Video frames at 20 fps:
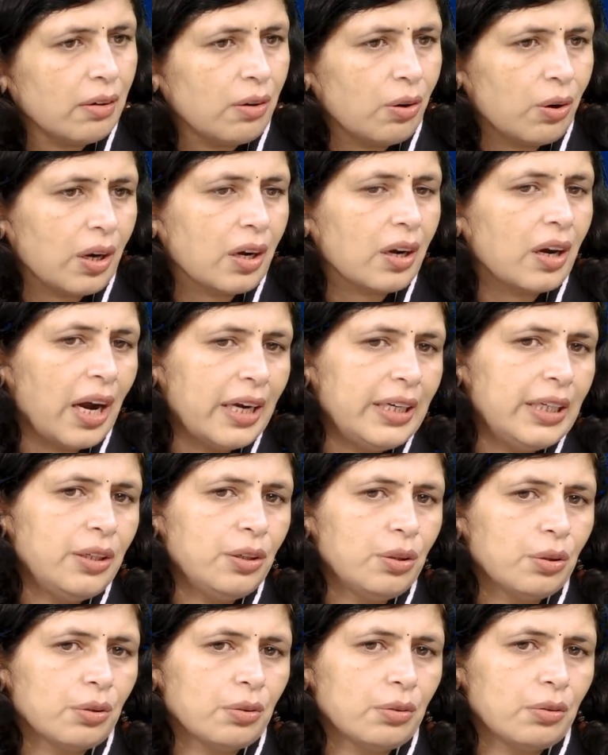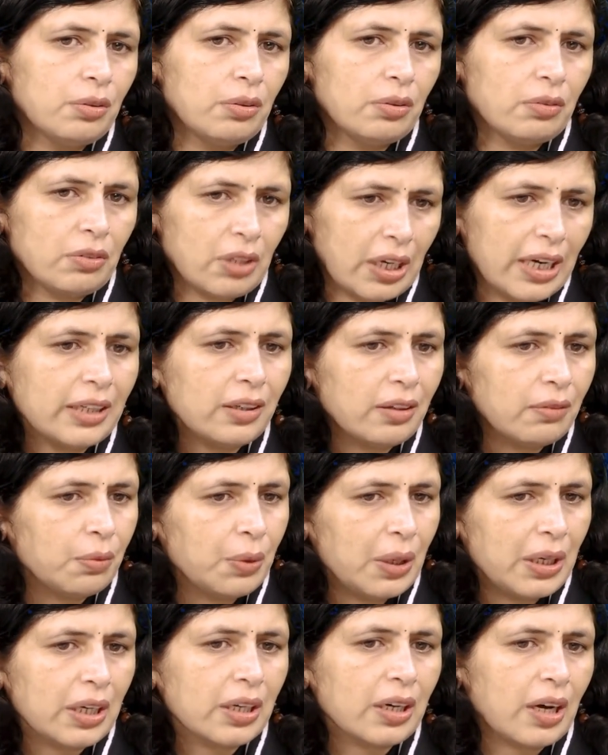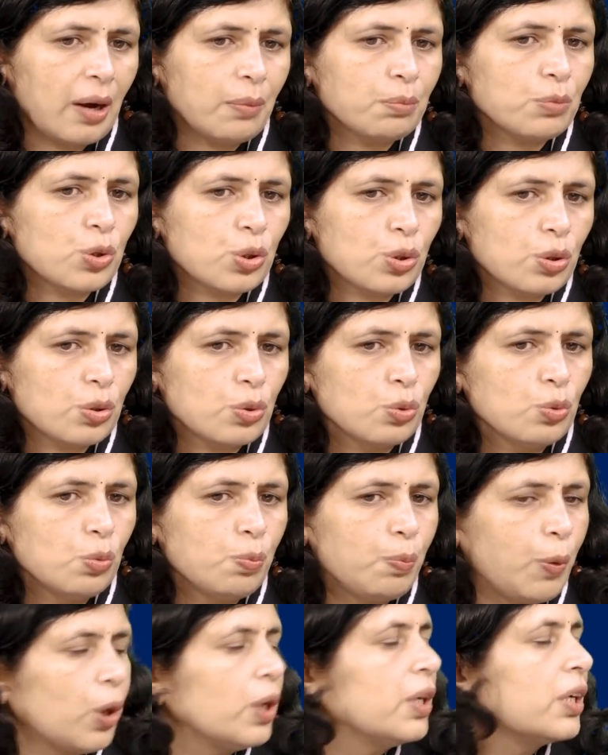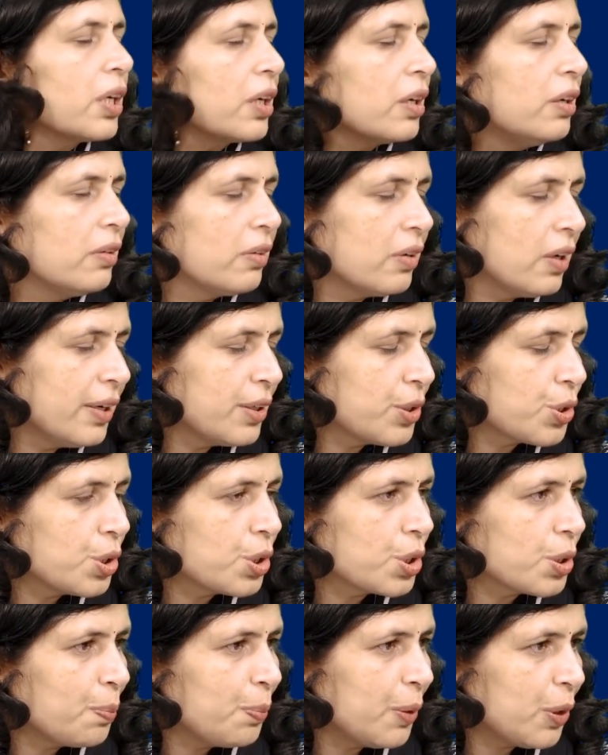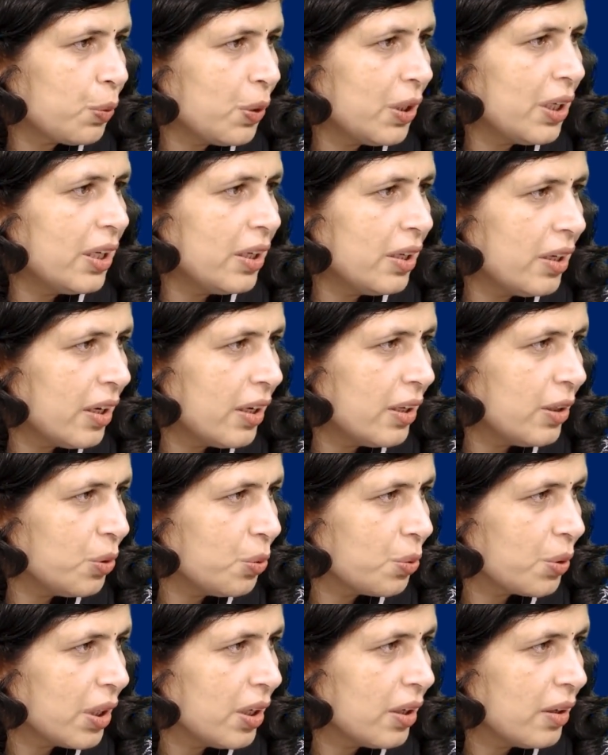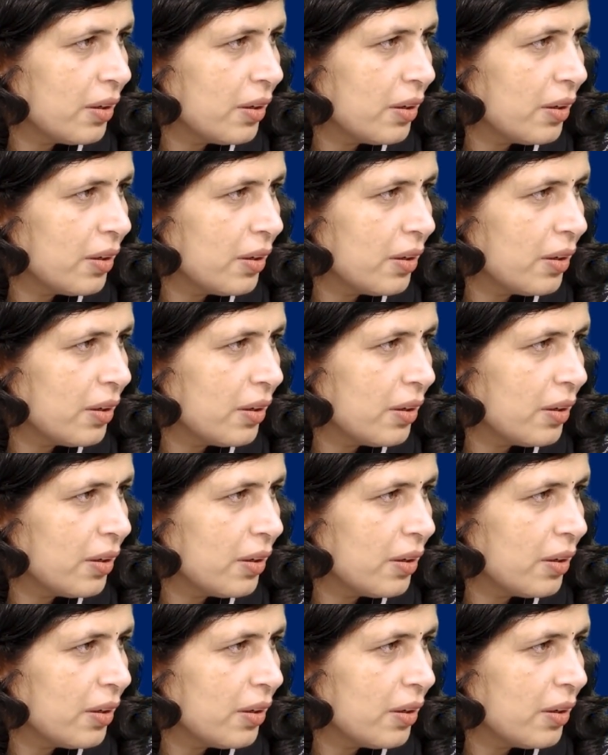or a kind of threat when it comes to political relationship between India and UK.